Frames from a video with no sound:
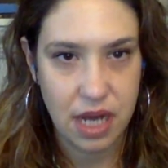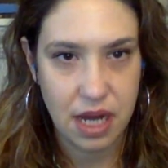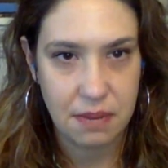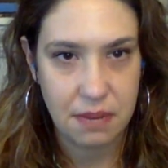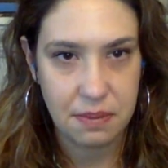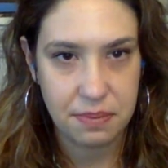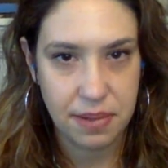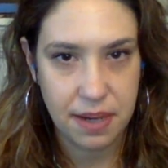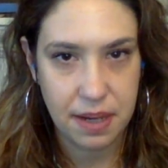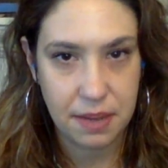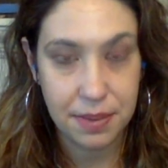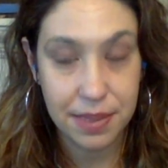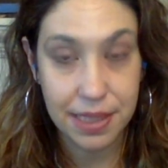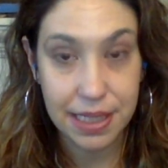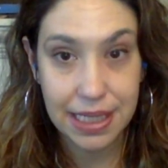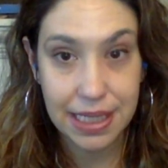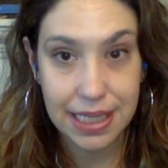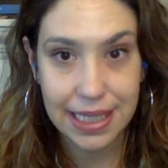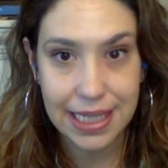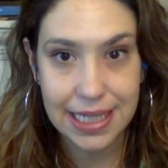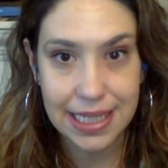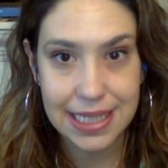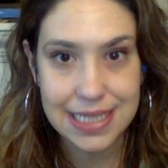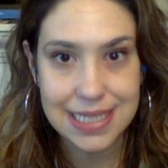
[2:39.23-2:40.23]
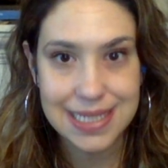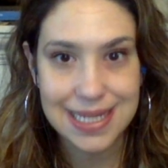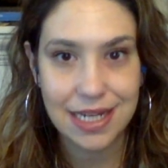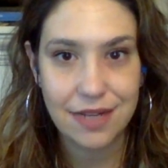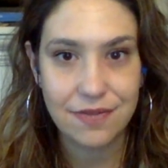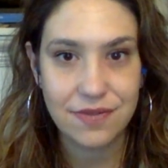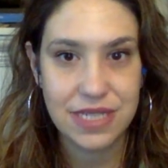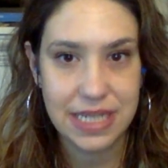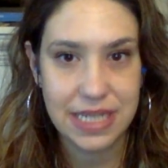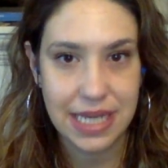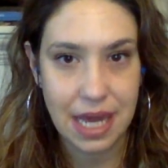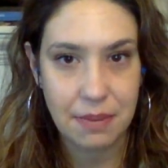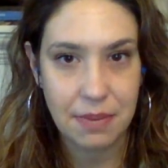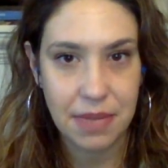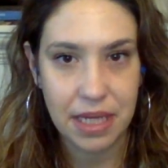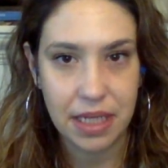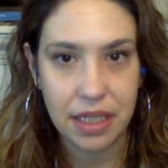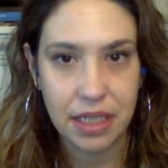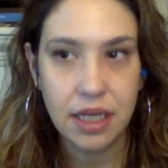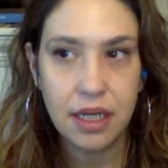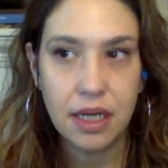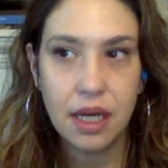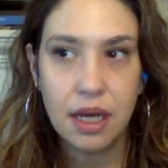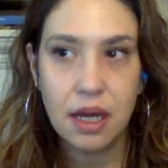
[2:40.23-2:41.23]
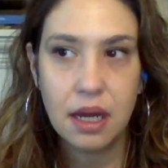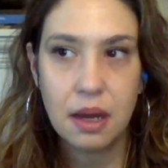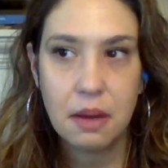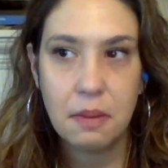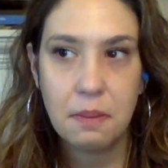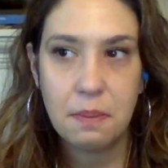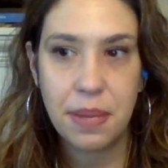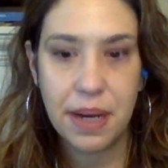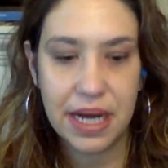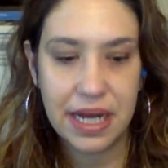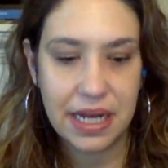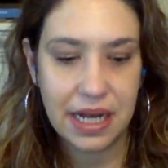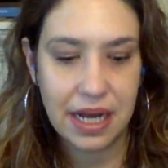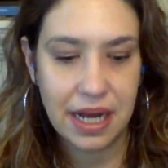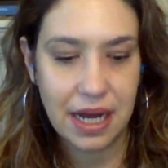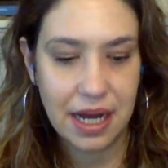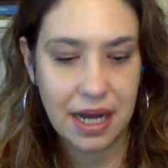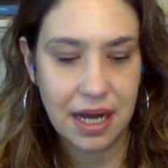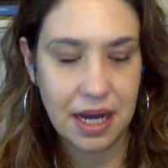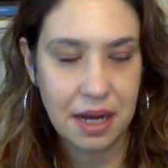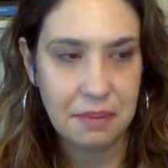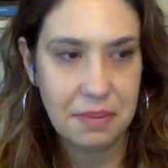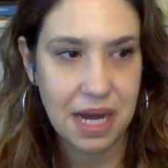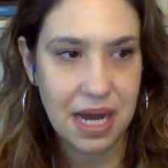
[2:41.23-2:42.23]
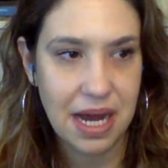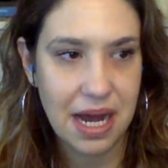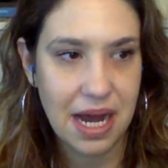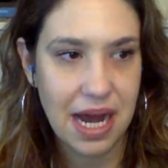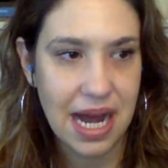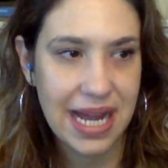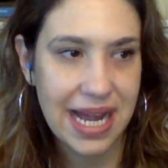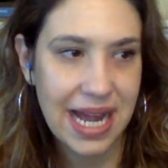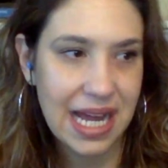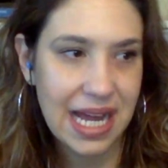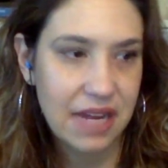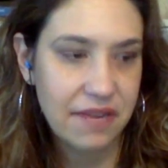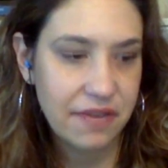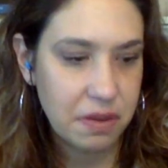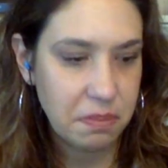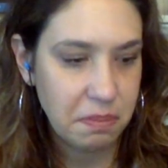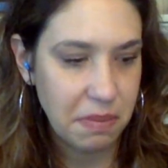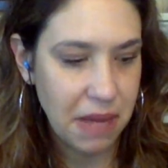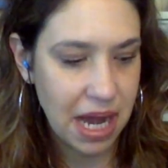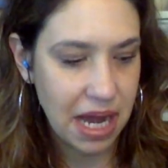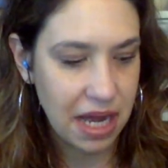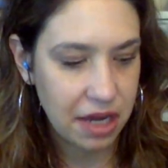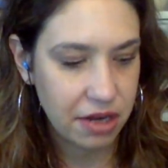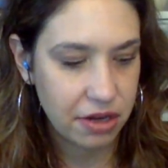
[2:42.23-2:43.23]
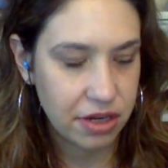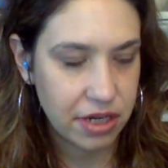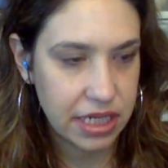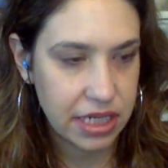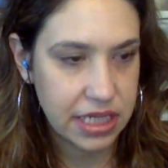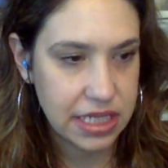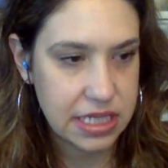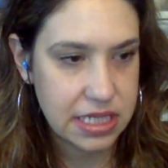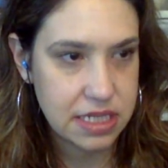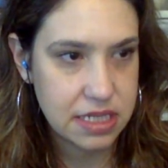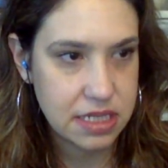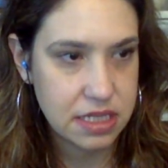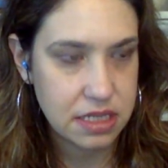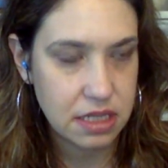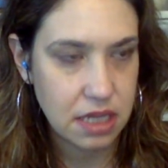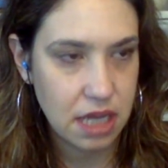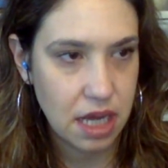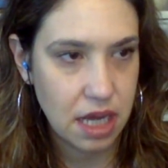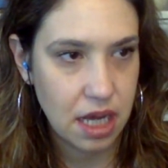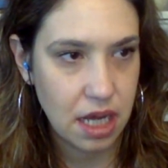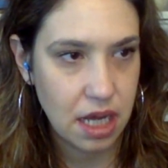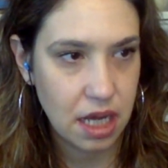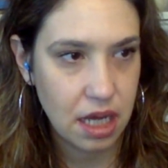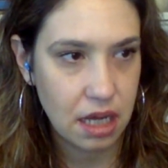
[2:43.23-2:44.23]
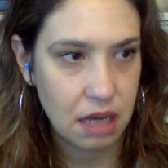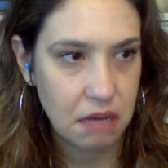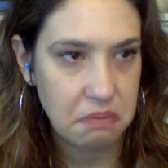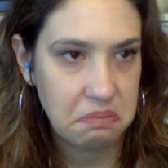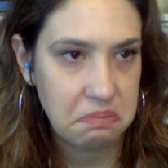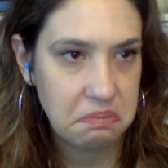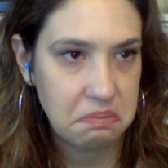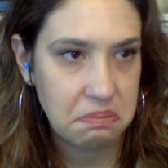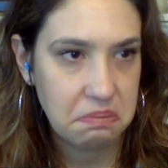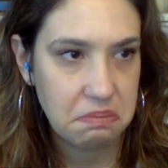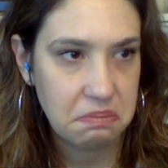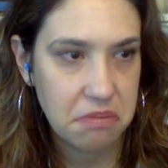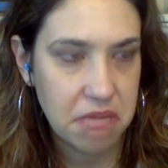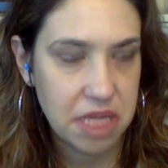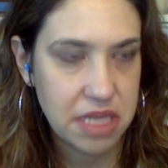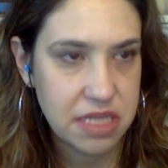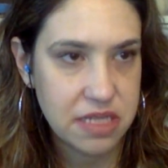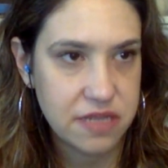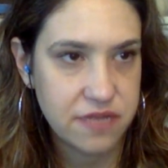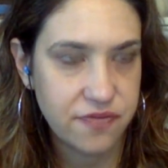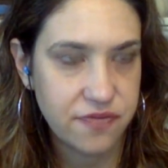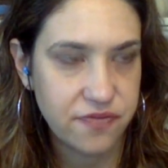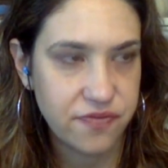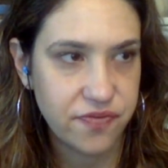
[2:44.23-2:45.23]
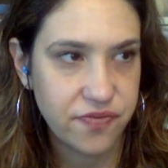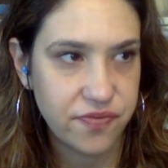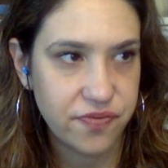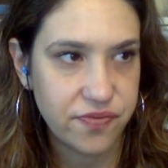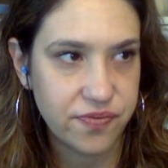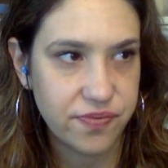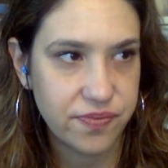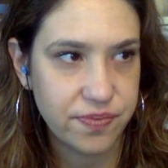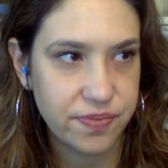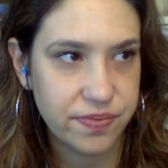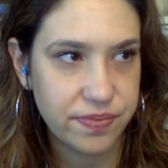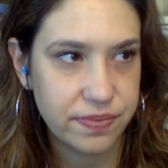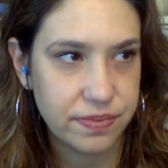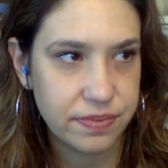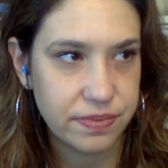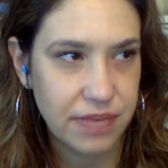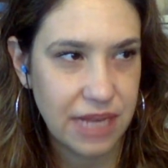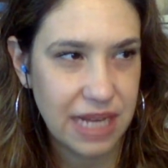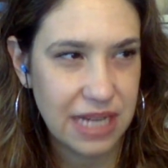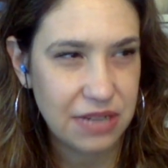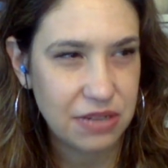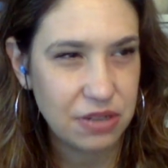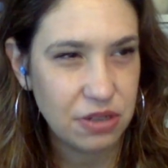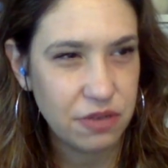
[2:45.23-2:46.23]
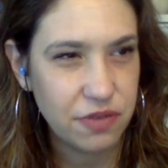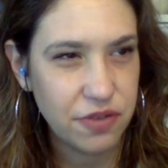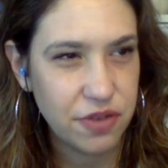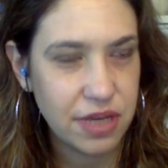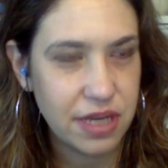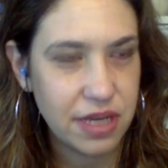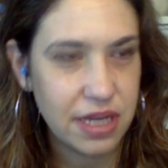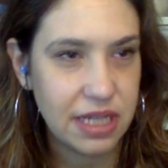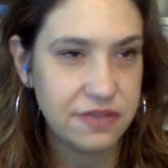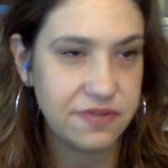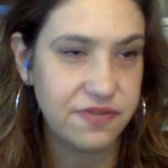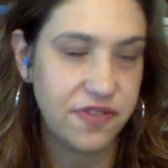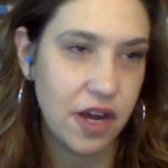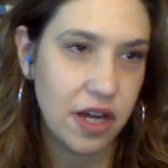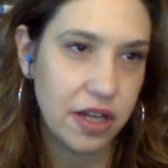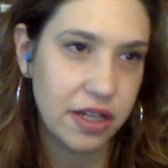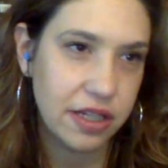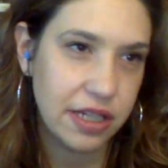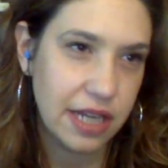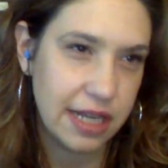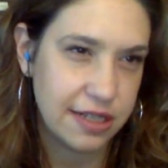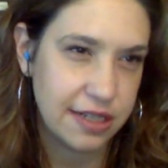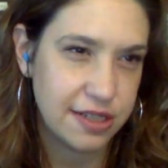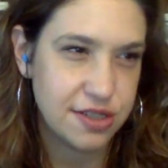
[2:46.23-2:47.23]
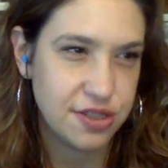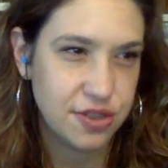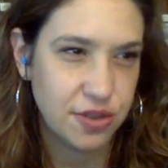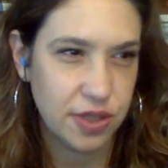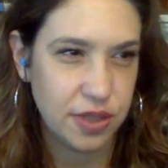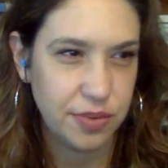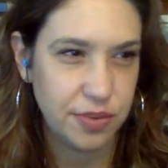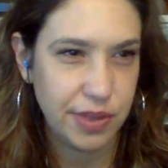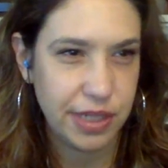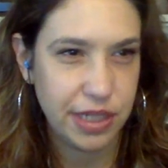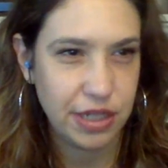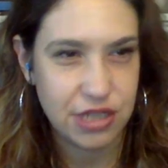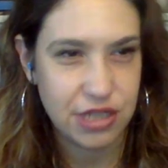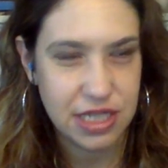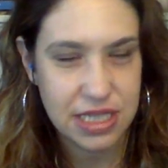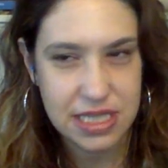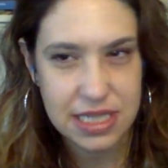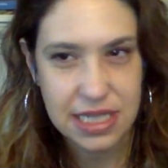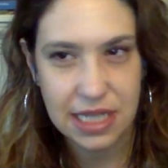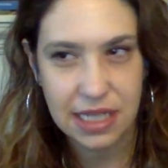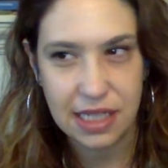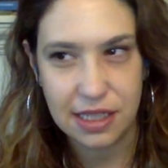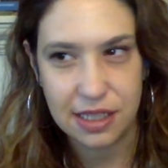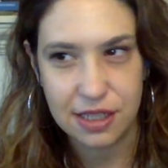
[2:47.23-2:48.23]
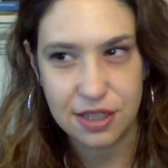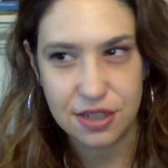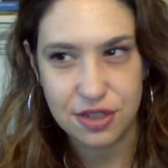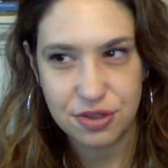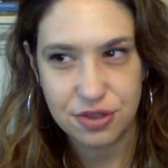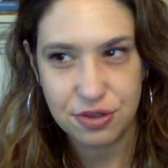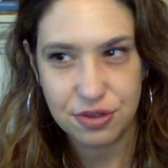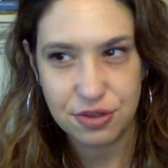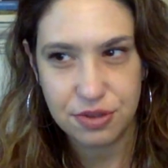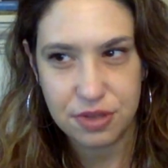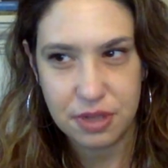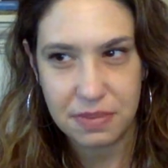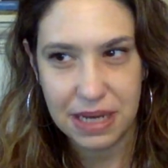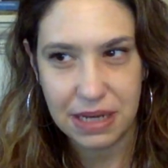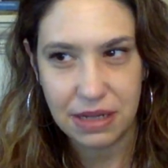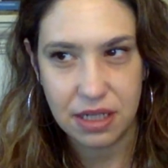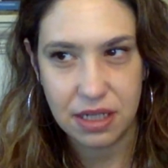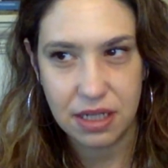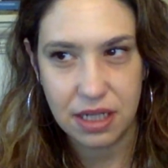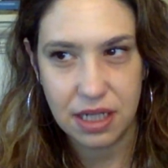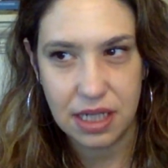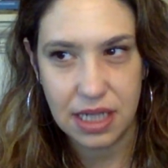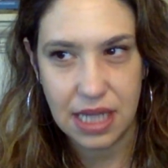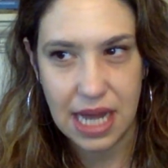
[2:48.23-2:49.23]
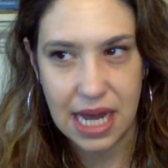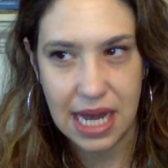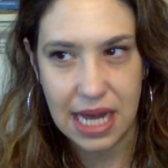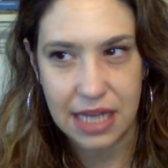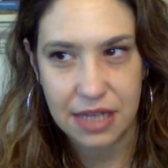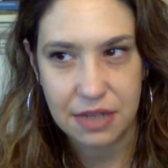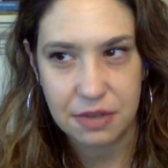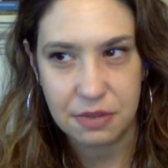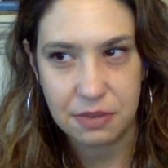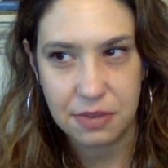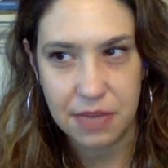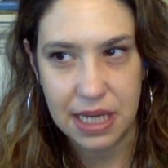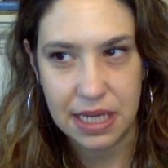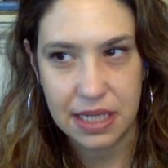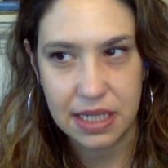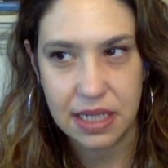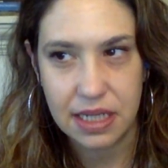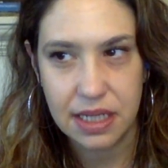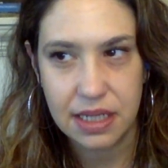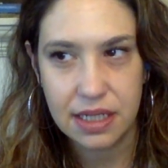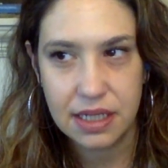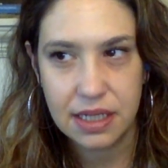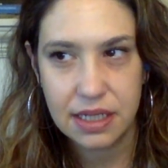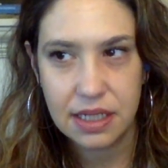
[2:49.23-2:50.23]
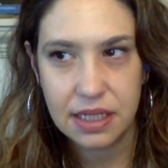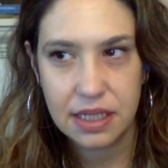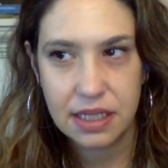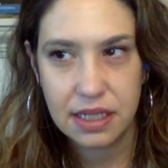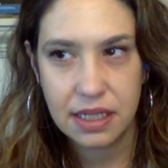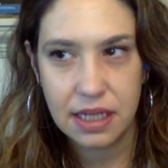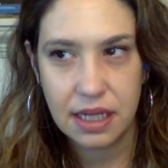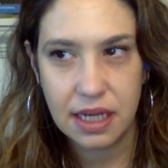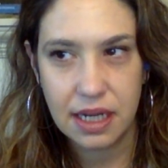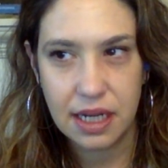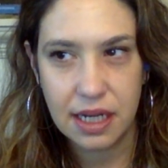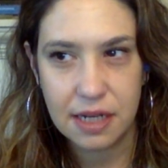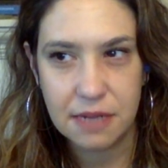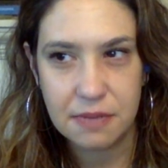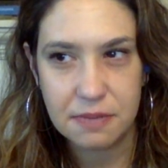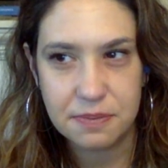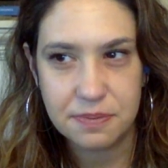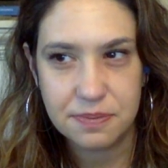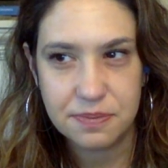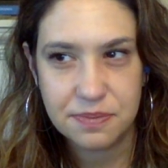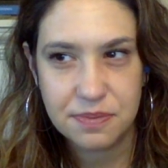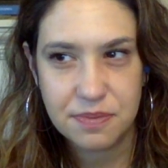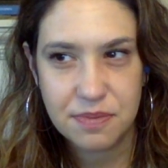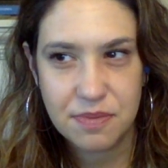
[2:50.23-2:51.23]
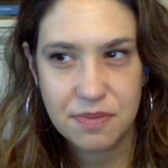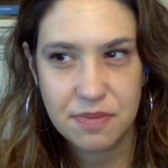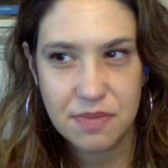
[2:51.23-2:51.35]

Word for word: um, publicly instead of D M it. But um, I kind of admire his uh, his. I don't know if you can get fallen on a sword when you're just telling the truth about a lie you made. Um, mm-hmm.